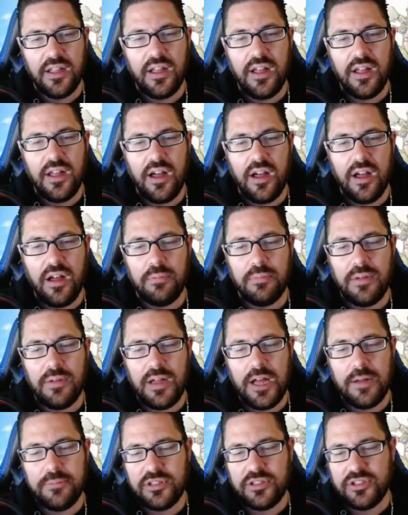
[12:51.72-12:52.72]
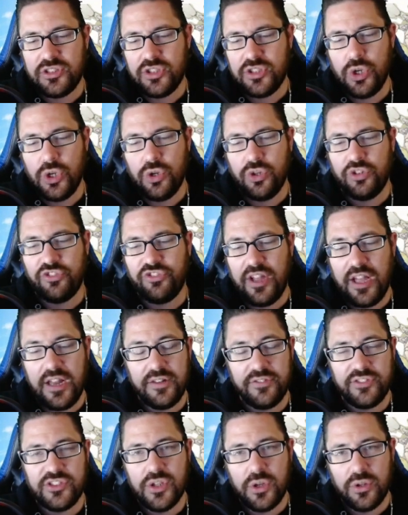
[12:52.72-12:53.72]
Um, I'm just a huge fan
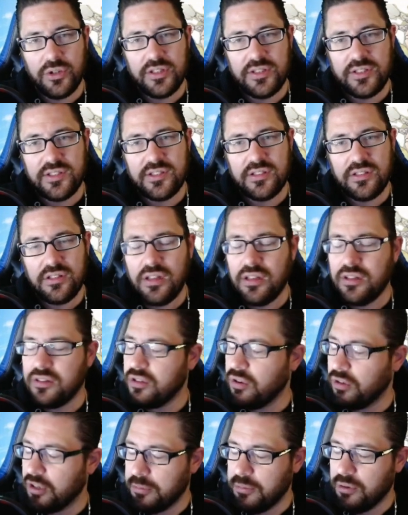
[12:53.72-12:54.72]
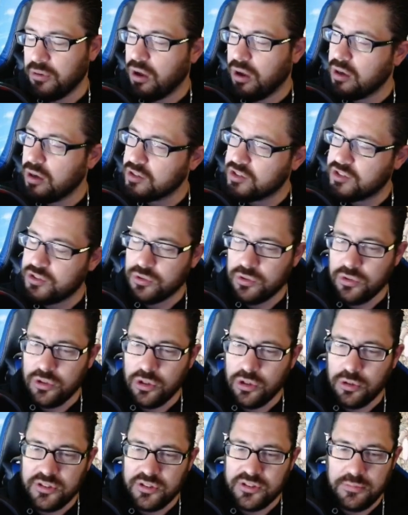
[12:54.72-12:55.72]
of Soulless. Don't get me wrong,
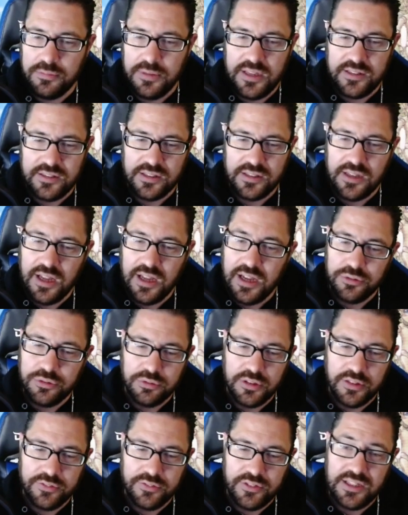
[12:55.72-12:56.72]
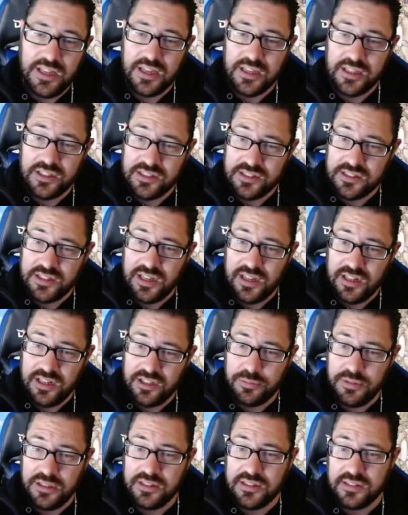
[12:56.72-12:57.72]
Tsukuyomi's amazing. I do love the deck. It just
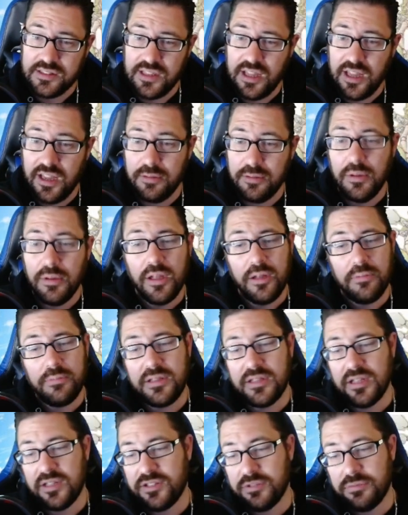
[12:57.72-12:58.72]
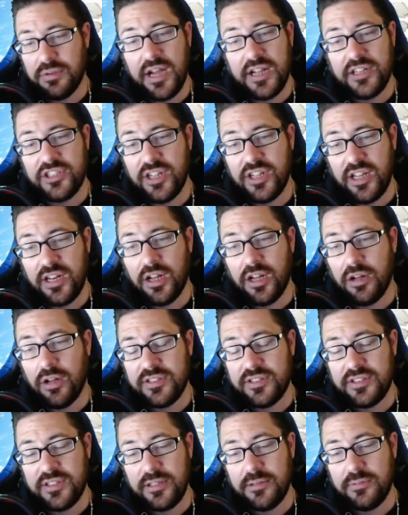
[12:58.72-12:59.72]
hates me in this game because the ride chain
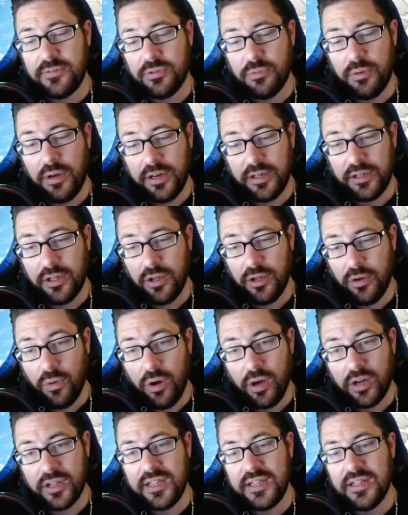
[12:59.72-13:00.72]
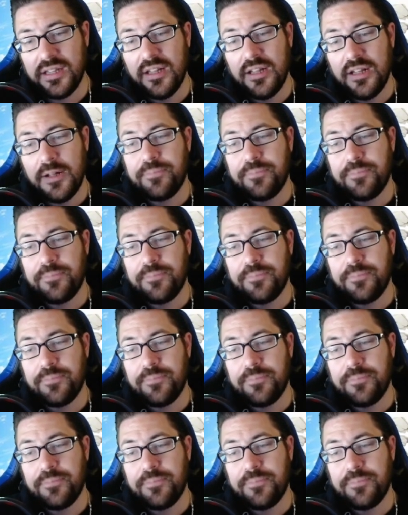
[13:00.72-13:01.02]
always seems to want to go wonky.